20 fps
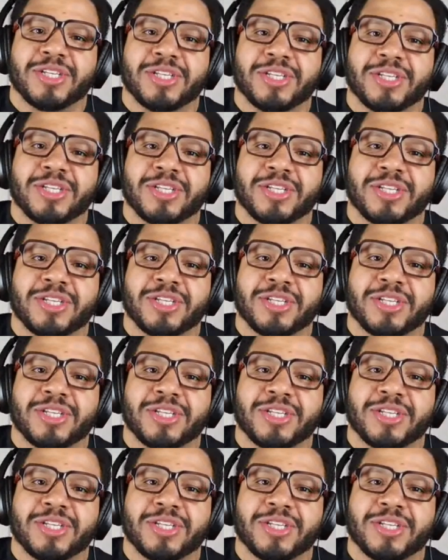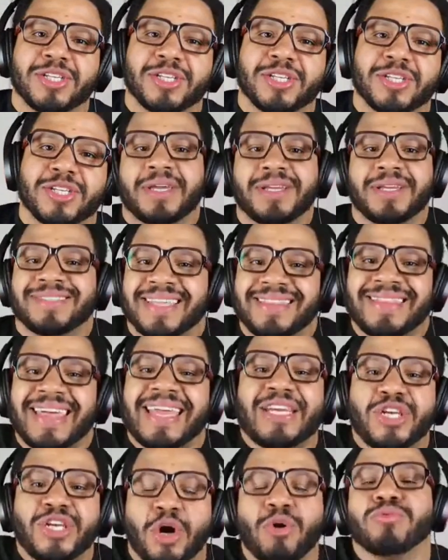are going through some things that
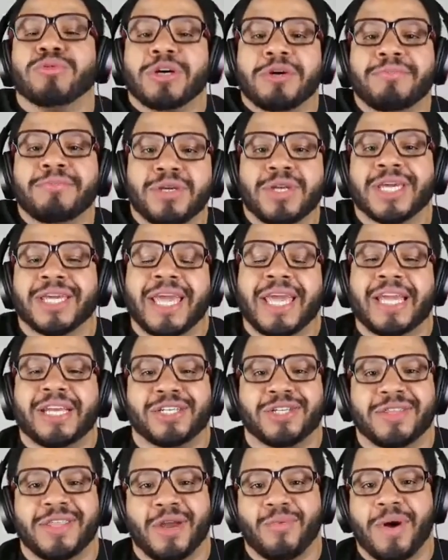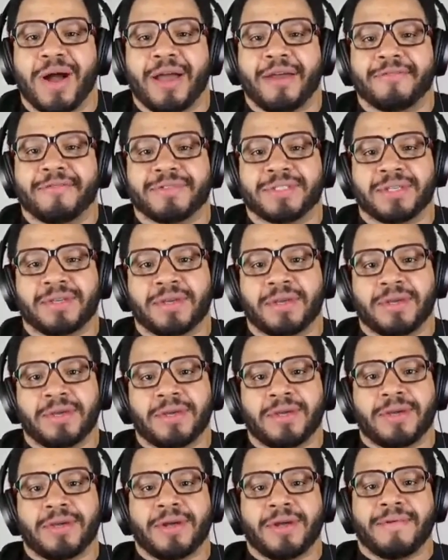they don't communicate to their wives
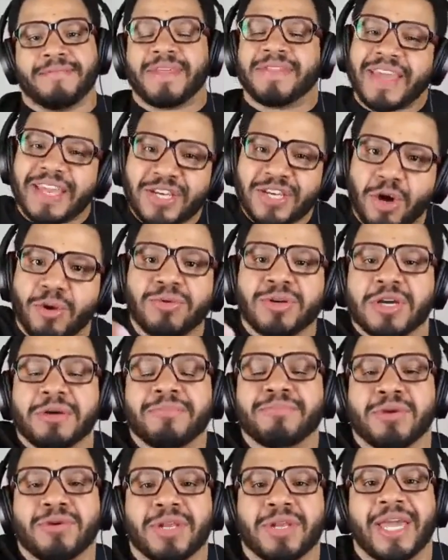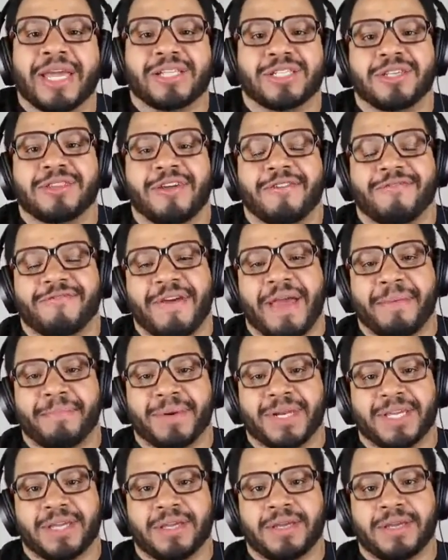that they don't communicate to their family.